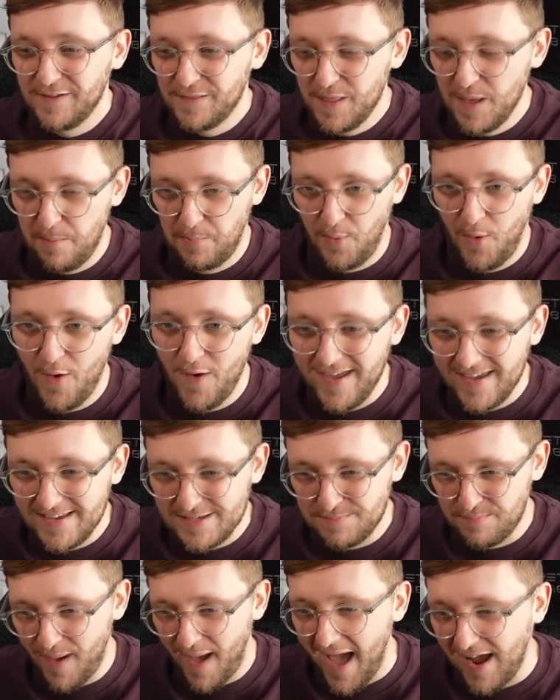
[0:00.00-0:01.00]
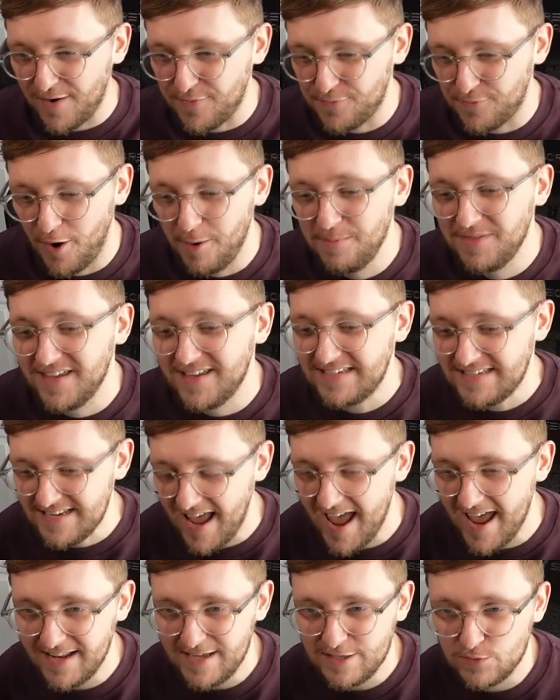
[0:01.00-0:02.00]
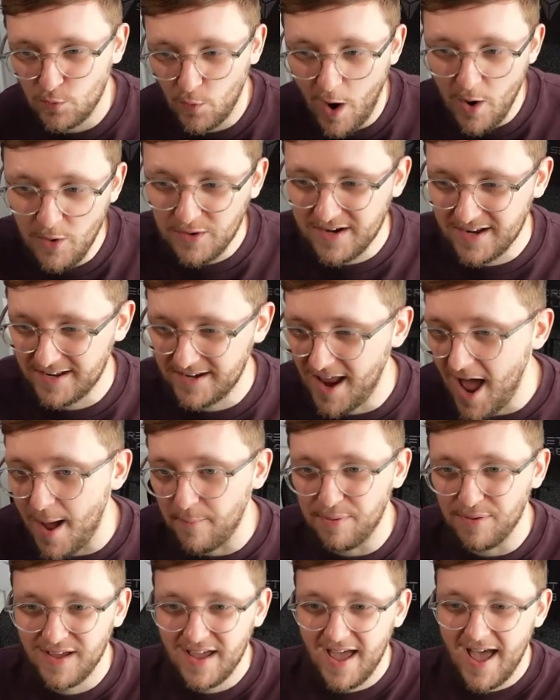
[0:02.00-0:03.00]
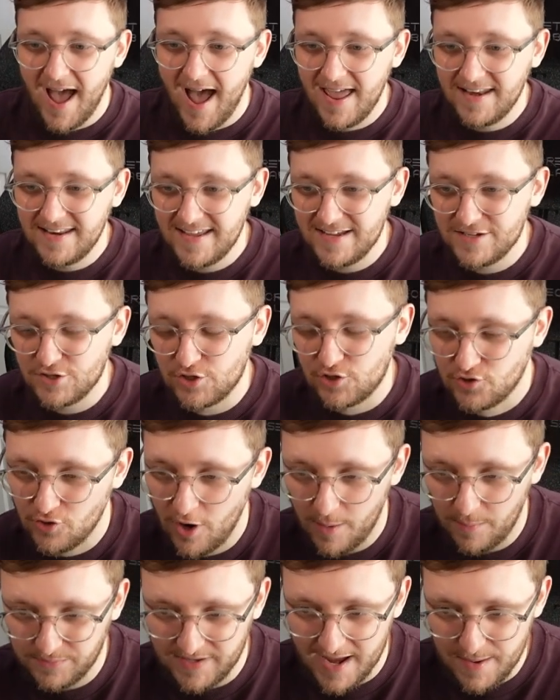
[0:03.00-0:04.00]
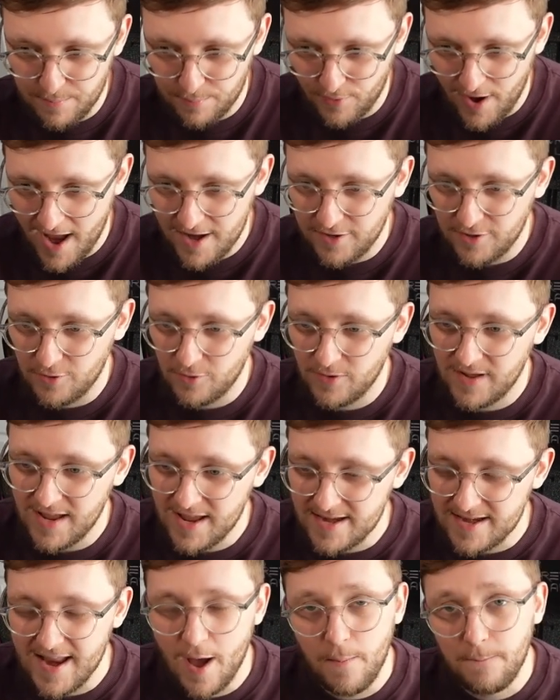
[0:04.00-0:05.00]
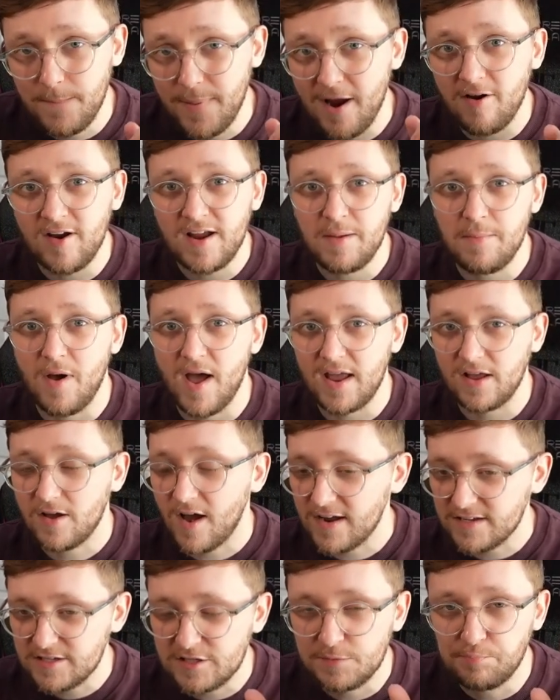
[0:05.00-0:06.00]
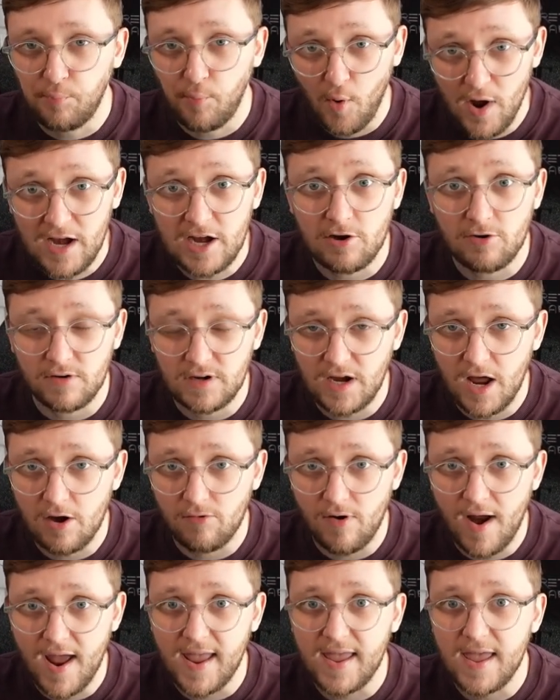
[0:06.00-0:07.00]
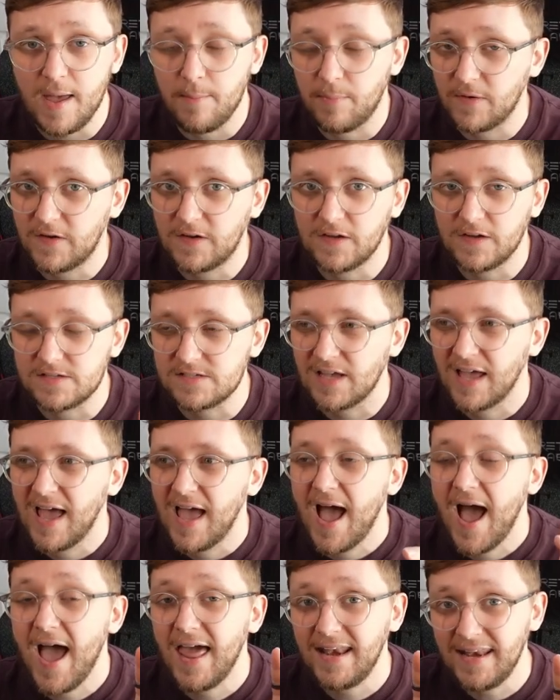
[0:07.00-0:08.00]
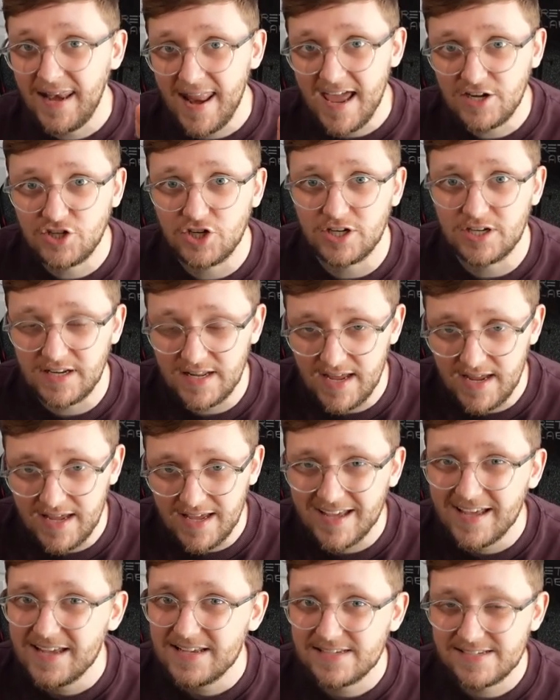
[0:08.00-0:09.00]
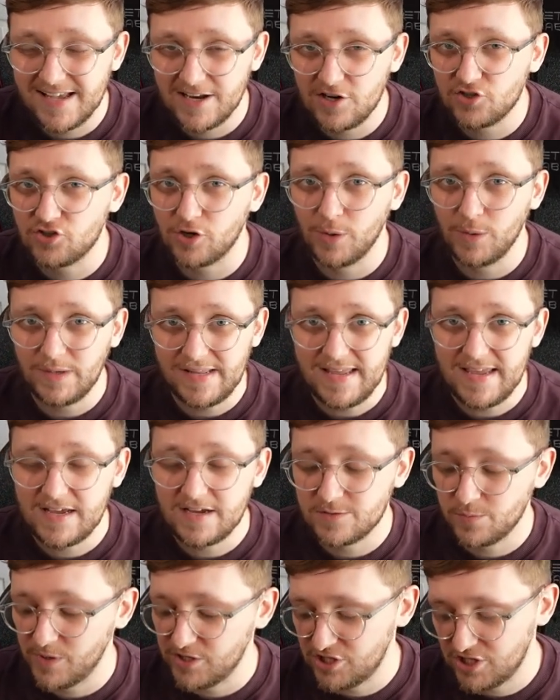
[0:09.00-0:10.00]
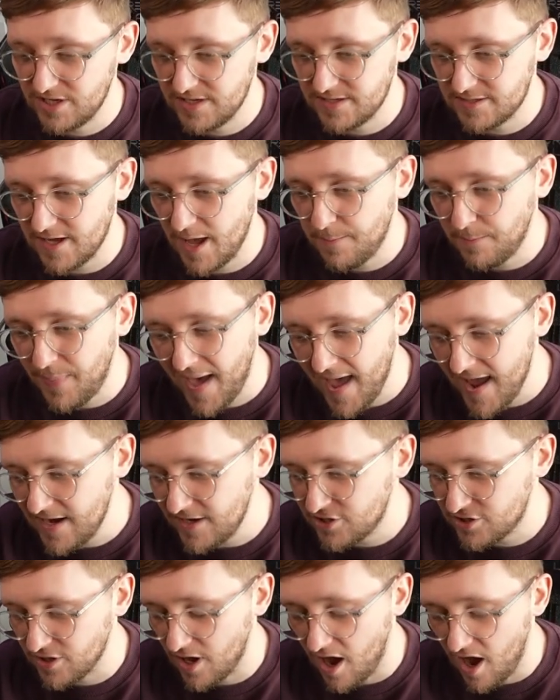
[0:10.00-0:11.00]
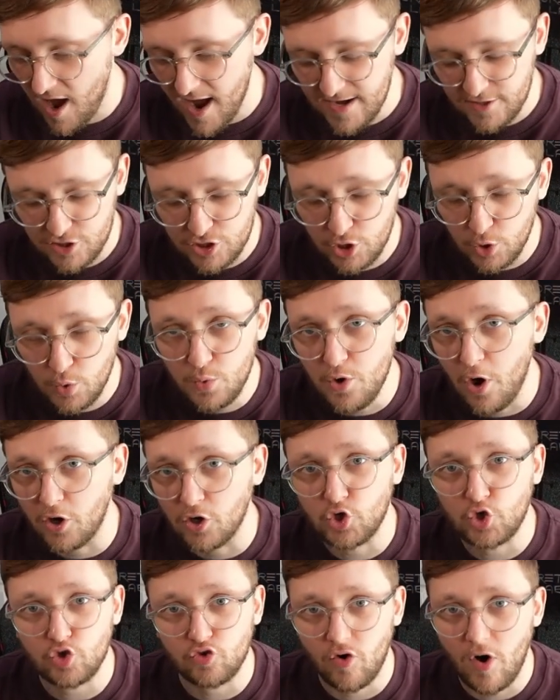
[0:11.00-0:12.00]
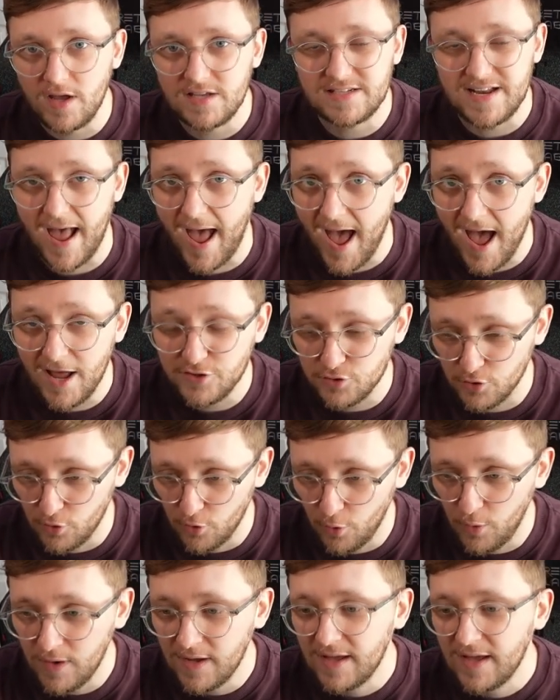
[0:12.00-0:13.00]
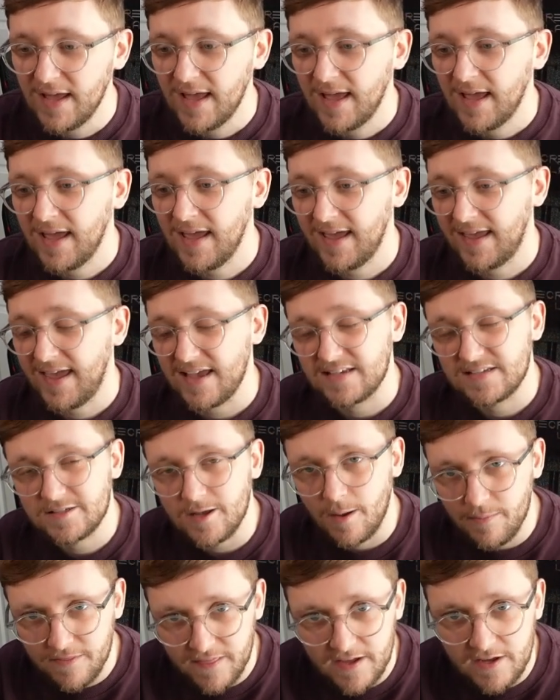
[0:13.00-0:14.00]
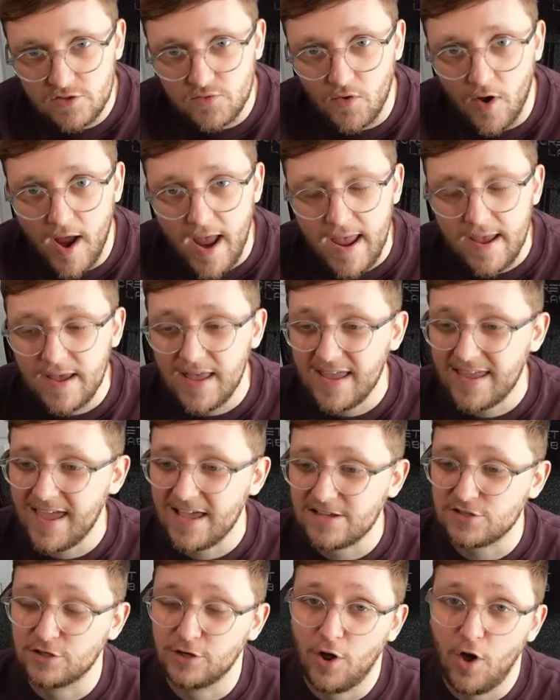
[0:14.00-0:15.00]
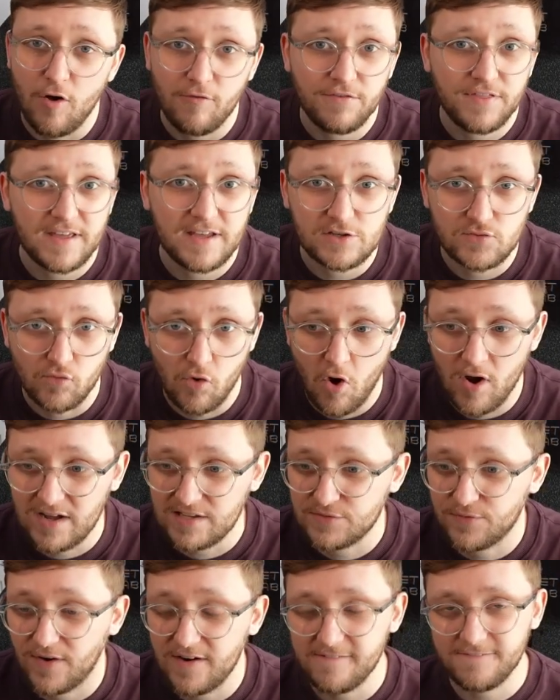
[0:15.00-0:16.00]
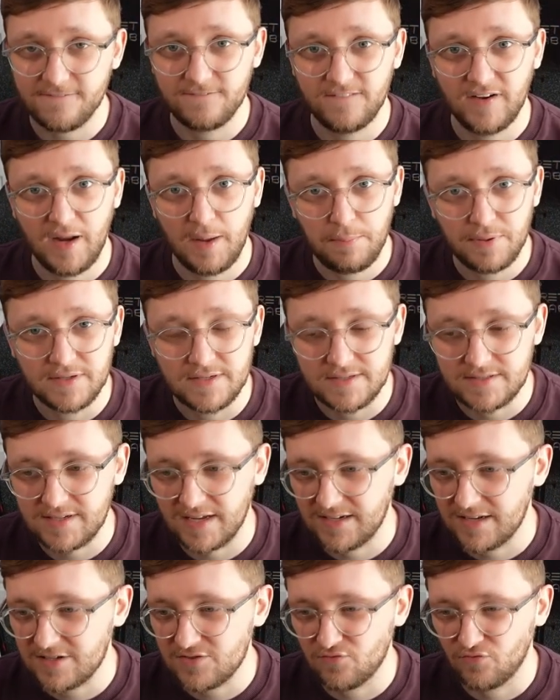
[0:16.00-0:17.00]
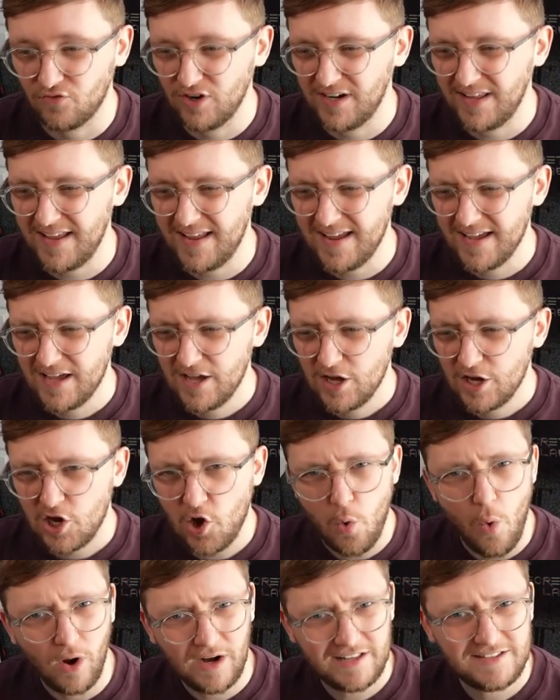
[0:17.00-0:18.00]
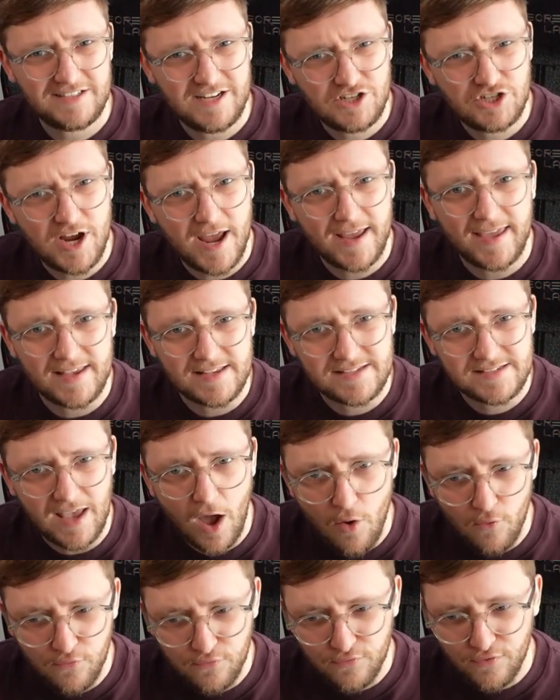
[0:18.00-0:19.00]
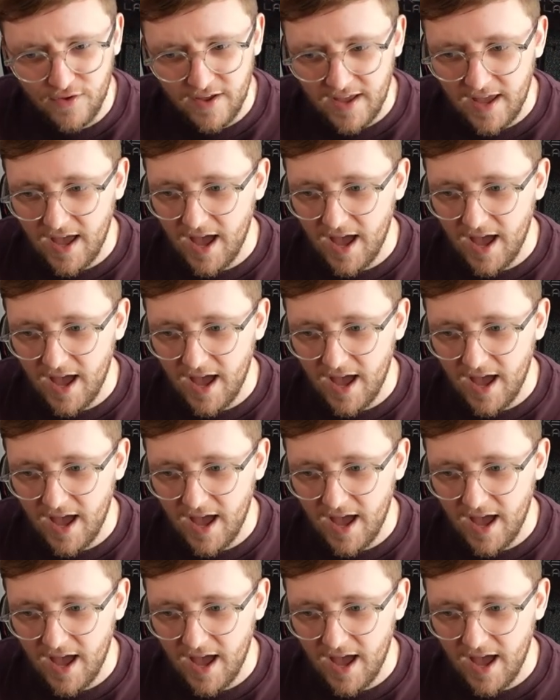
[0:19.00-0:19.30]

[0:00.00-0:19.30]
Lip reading: The boy is back from the dead. He's woken up and he has dropped a brand new hint. Now, bearing in mind, guys, spoiler alert right here, because allegedly Centro Leaks, which is a page that I do not trust at all, it gets some things right, it gets a lot of things wrong. It's very flippant. It doesn't really quality check itself.